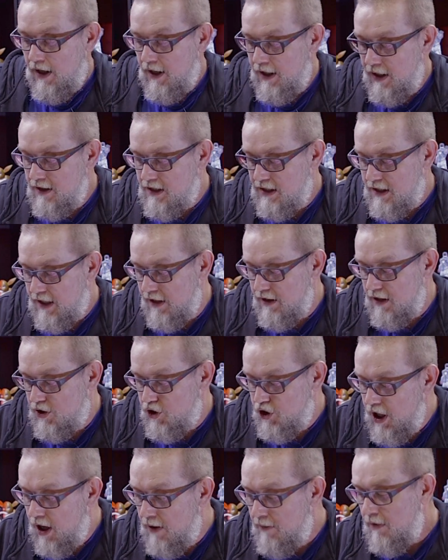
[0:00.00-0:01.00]
inside the
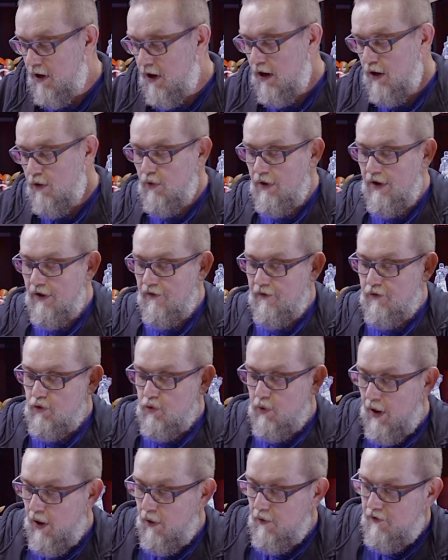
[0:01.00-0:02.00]
chamber with
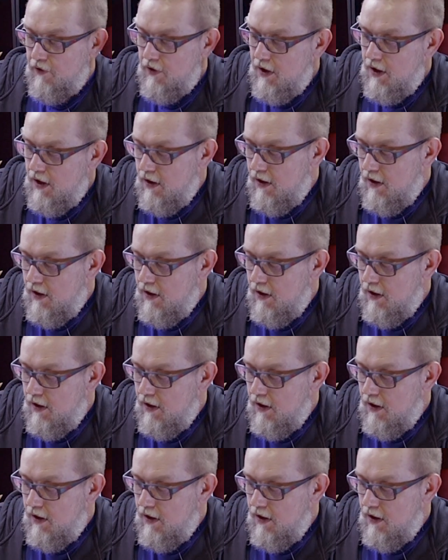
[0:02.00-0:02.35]
12